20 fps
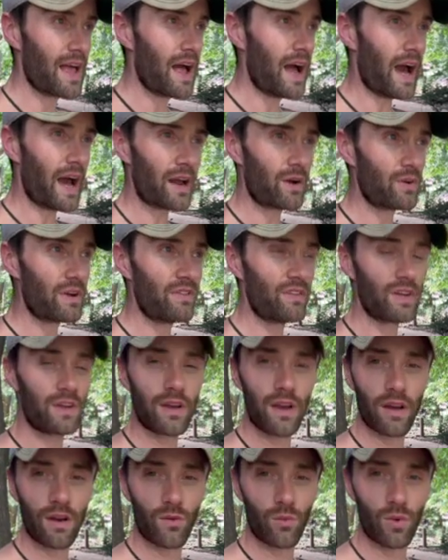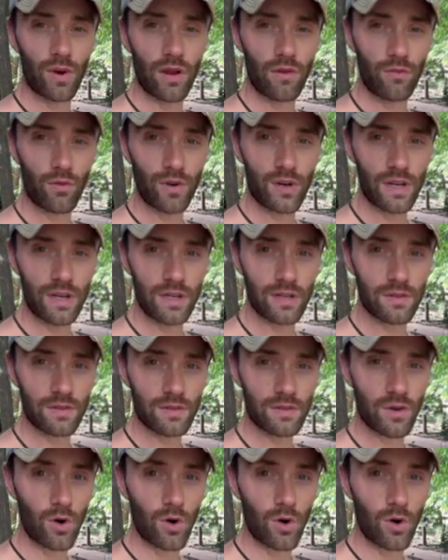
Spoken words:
I don't even care, whatever it is.